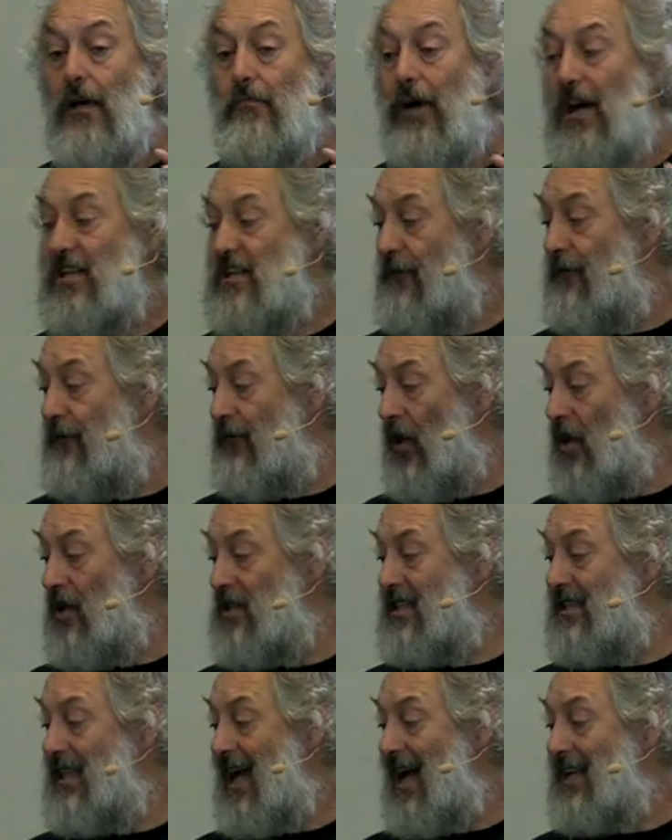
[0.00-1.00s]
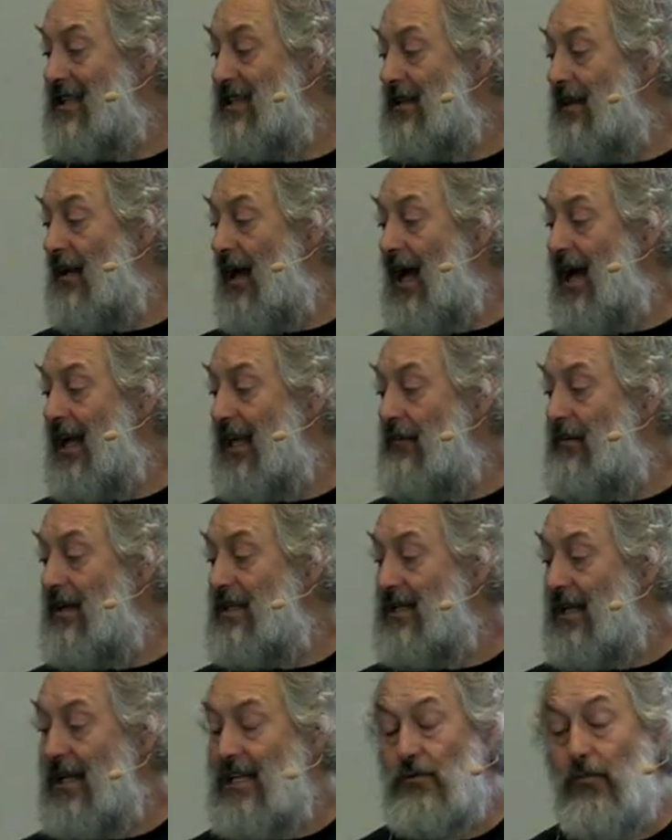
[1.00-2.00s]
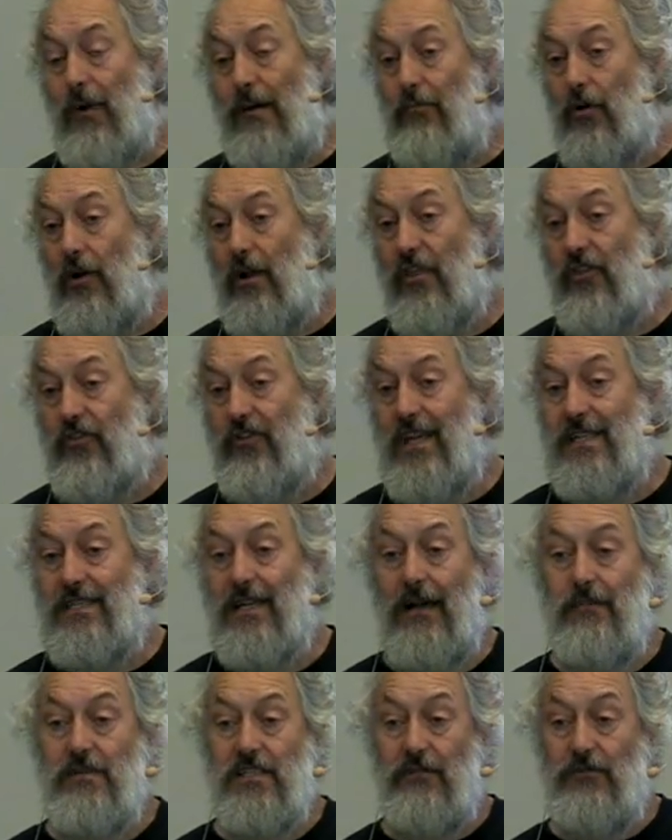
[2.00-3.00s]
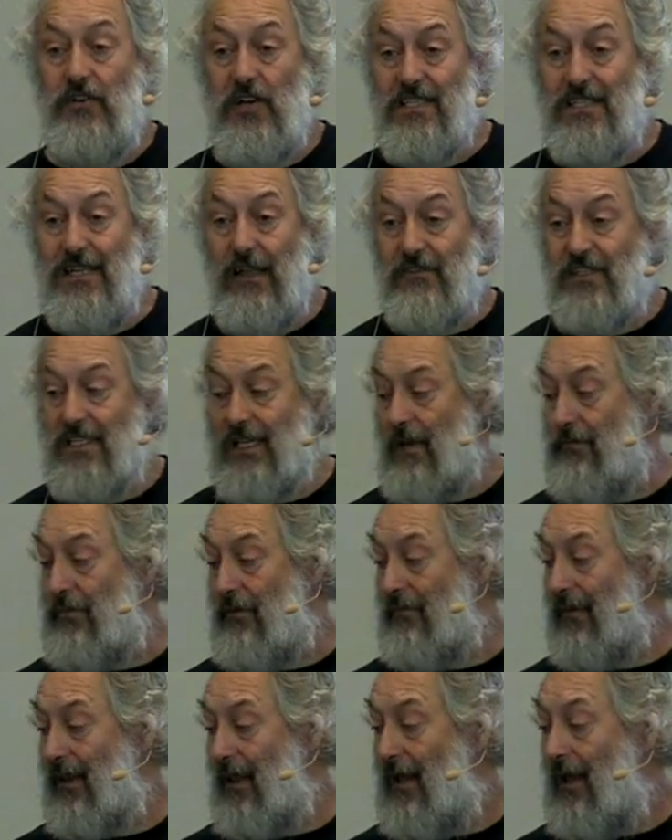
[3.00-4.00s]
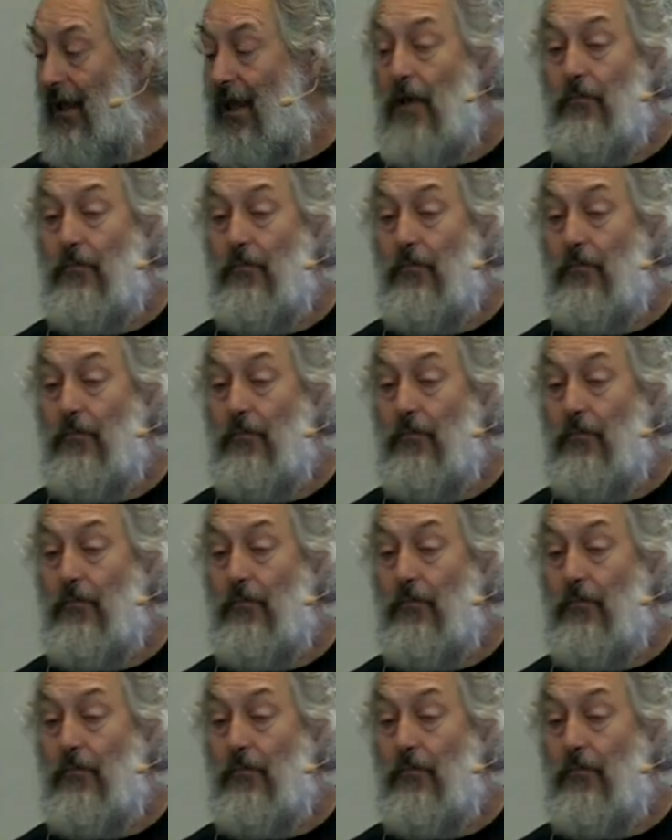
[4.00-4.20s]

By default, that argument is 1.3 times the verse left skip,